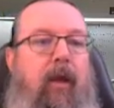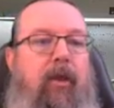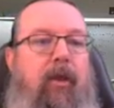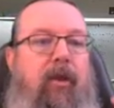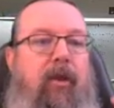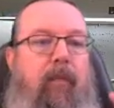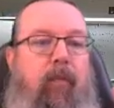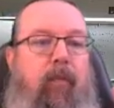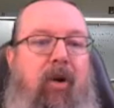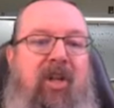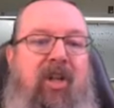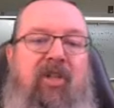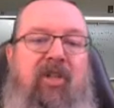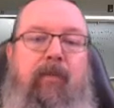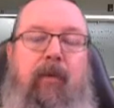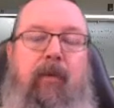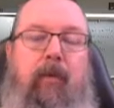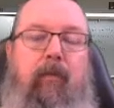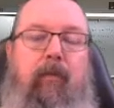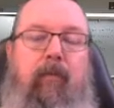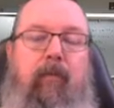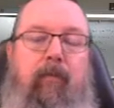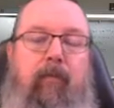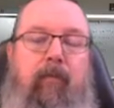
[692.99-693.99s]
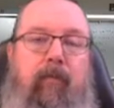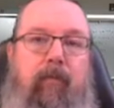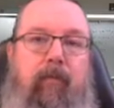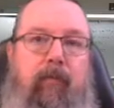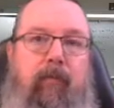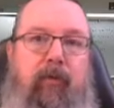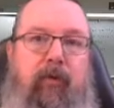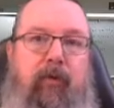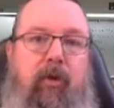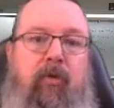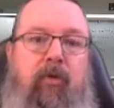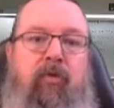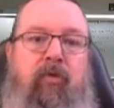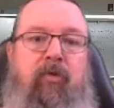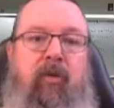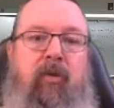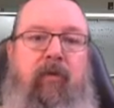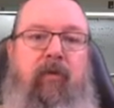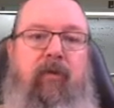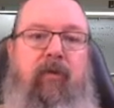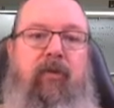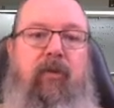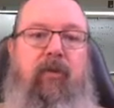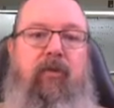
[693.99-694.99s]
The principal, student
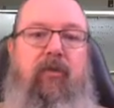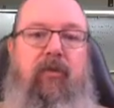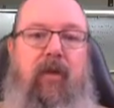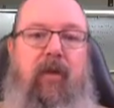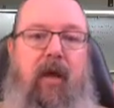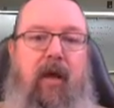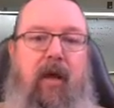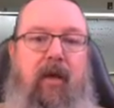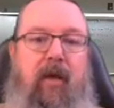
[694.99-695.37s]
services,